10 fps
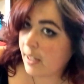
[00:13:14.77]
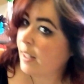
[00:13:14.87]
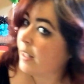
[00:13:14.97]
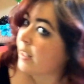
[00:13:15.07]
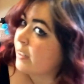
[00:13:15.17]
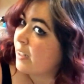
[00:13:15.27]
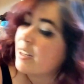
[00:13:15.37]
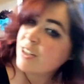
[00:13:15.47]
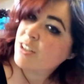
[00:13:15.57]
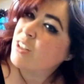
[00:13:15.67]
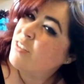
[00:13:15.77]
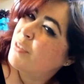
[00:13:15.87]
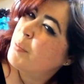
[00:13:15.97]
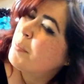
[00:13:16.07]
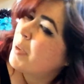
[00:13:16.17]
and I just go
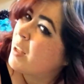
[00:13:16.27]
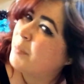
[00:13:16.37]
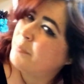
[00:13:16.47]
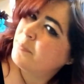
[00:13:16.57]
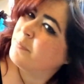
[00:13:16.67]
from the bottom.